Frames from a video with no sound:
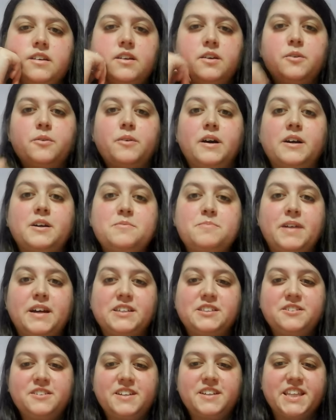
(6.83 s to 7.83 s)
Welcome back
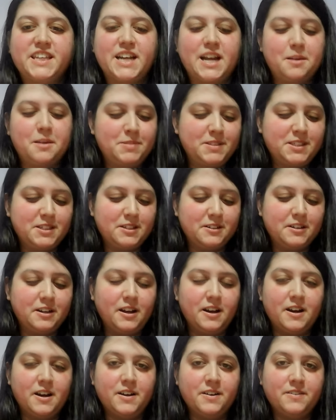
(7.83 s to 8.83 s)
to another episode
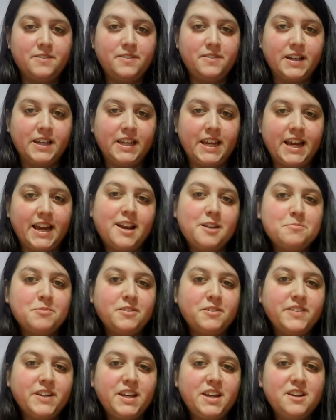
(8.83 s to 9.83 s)
of Funny Animal
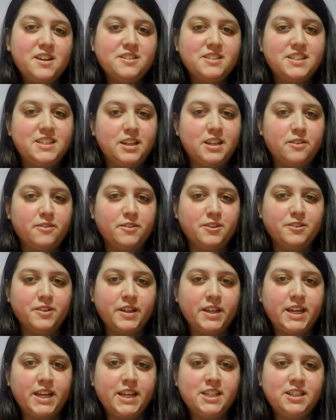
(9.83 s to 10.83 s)
Videos. Today we're doing
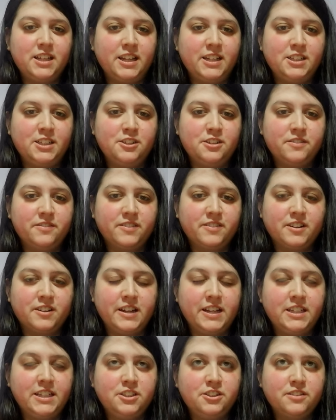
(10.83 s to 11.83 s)
introvert,
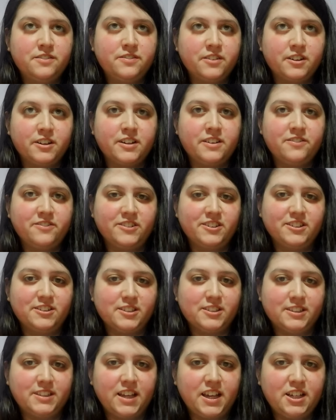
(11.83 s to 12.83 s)
introverted
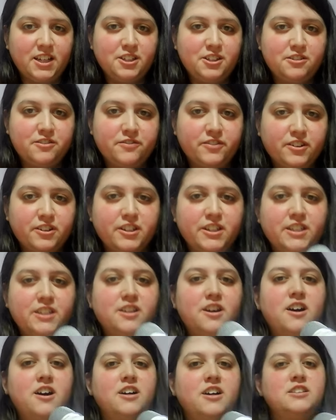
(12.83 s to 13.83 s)
versus extroverted
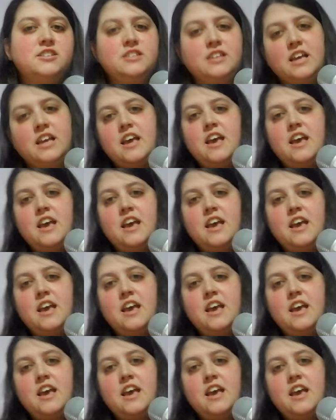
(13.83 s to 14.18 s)
dogs.